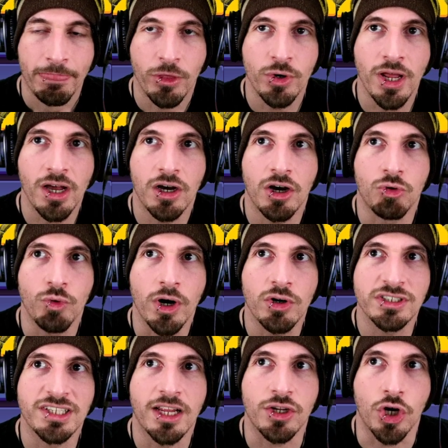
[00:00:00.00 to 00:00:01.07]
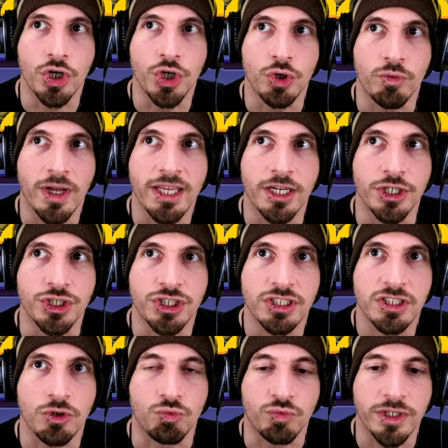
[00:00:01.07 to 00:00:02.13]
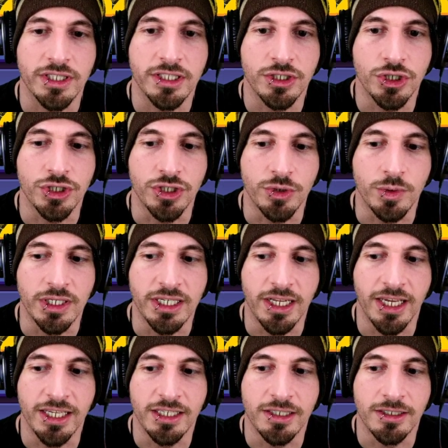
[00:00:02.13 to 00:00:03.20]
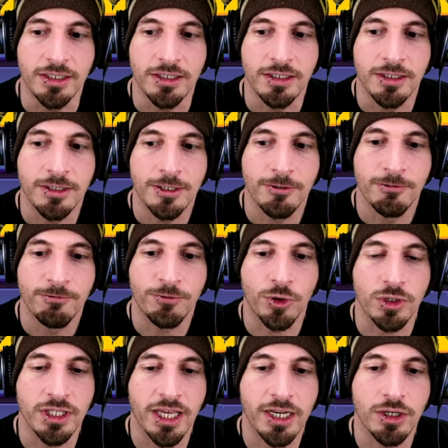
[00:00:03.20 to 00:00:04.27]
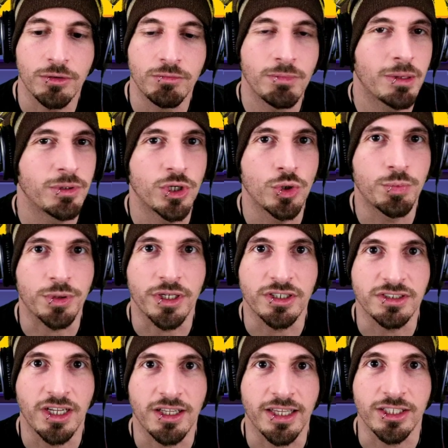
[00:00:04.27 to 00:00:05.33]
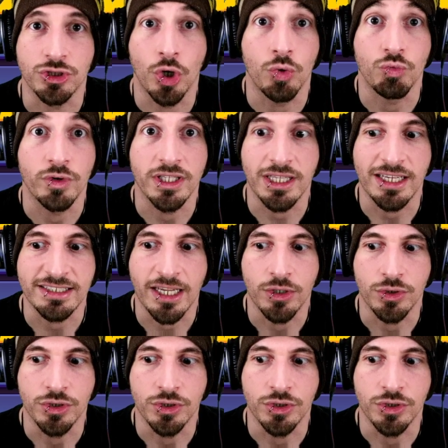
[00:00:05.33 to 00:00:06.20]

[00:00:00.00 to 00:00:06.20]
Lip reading: Aurora's not underrated. She's just a really good unit, and for a lot of maybe new players, they like don't realize how